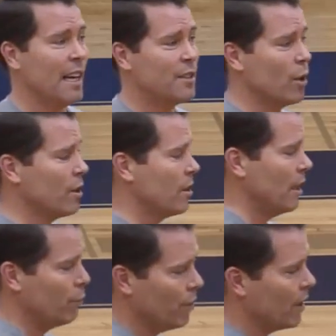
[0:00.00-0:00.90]
And so
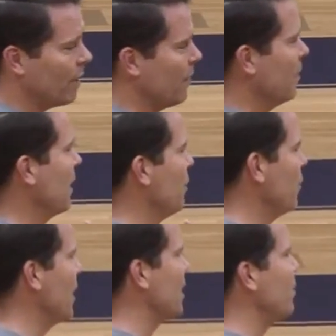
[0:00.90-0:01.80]
it
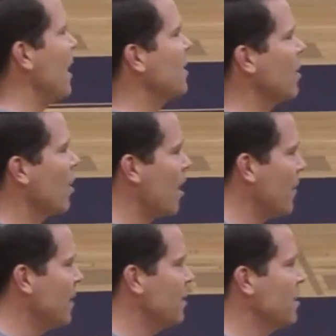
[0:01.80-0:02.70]
really expands our
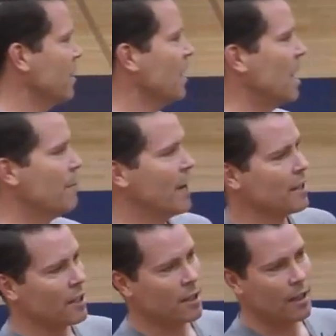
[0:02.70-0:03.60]
offense and
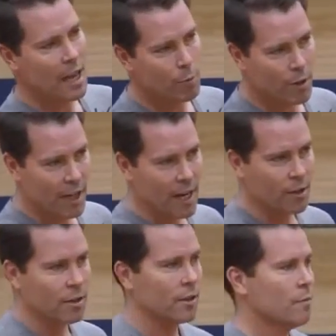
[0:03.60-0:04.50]
makes us a lot more
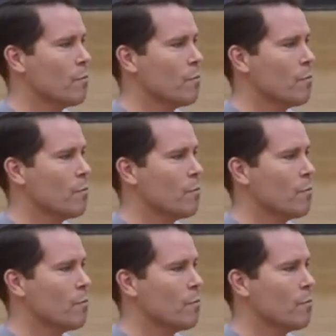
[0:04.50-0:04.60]
dangerous.